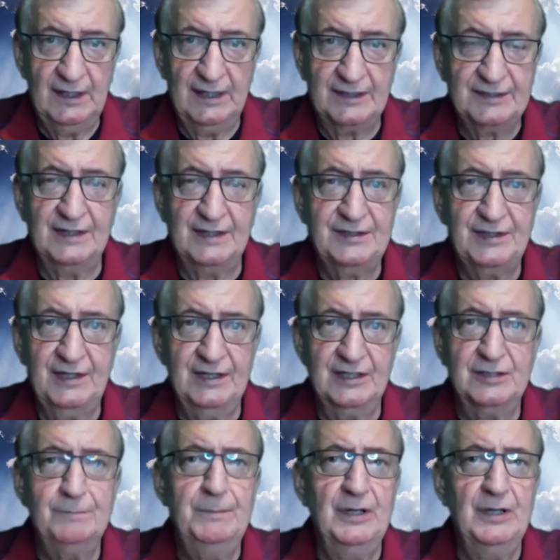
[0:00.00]
As I said,
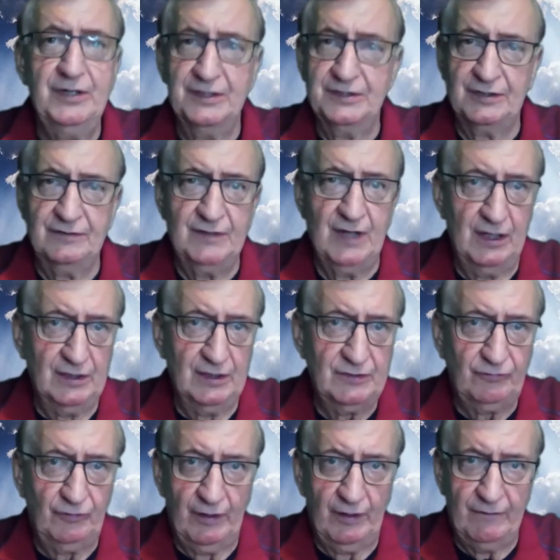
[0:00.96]
it's billions of
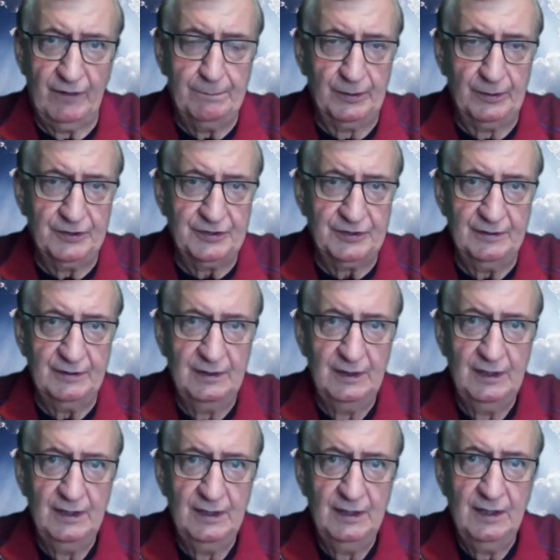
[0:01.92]
dollars for every person.
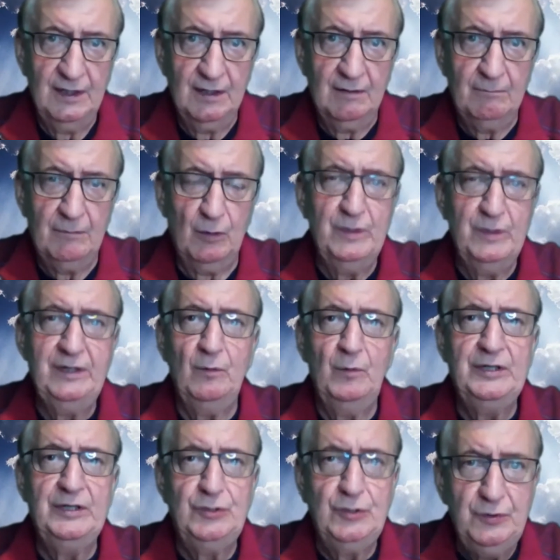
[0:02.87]
But
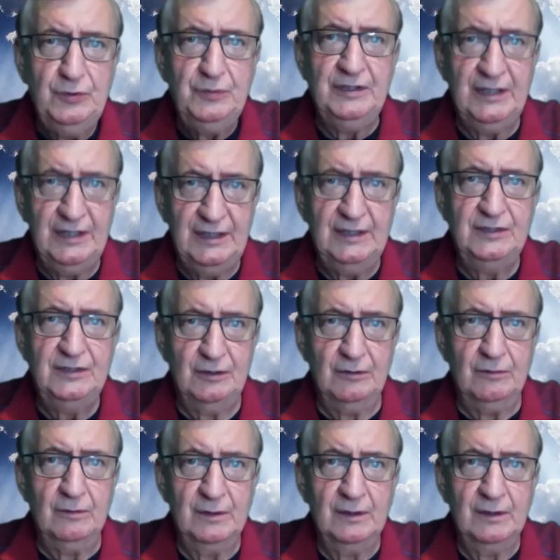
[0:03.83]
we do need
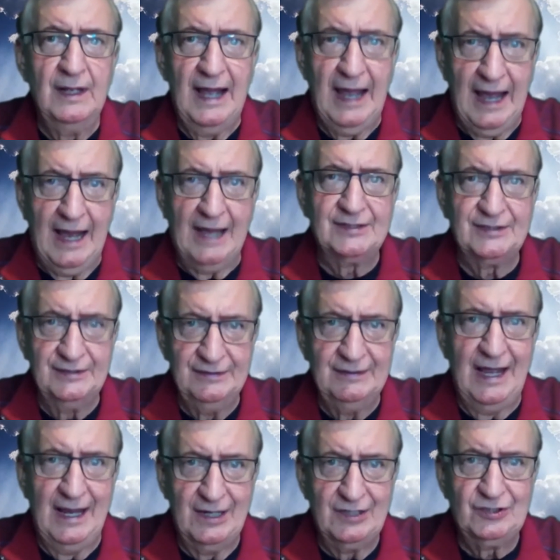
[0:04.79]
to ask
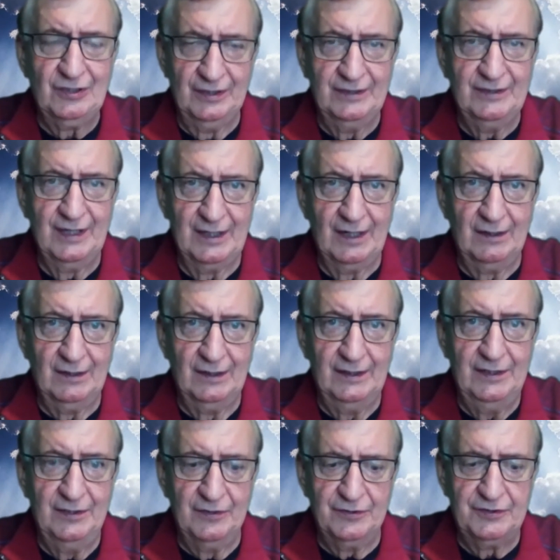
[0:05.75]
nationally that our
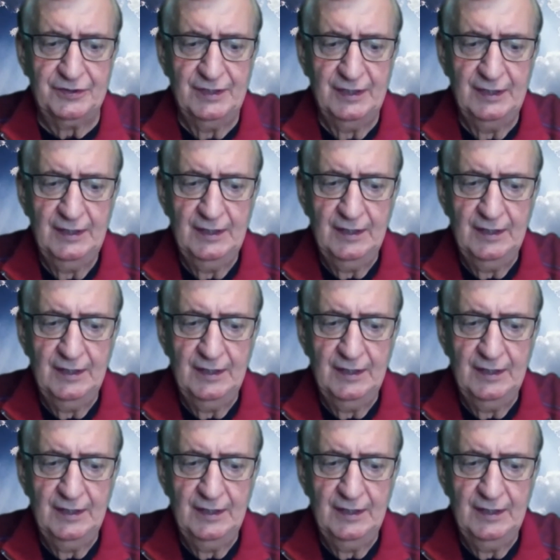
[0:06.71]
leaders